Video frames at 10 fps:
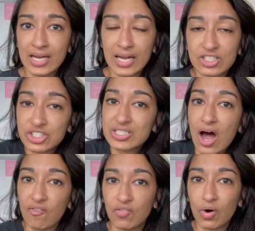It's just
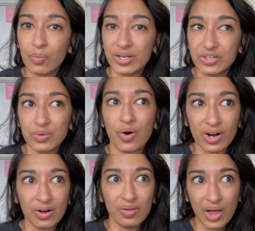helpful when you
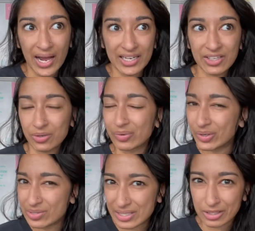are aligning the
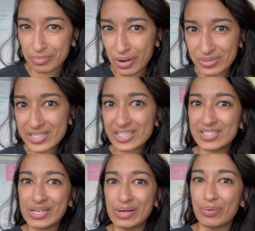reels that you're posting
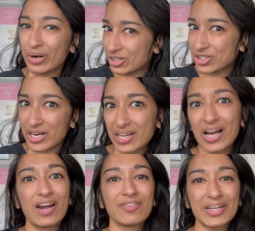to what you're trying to
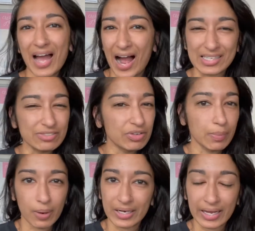kind of like actively
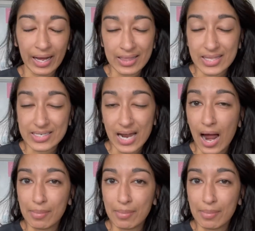market at the time.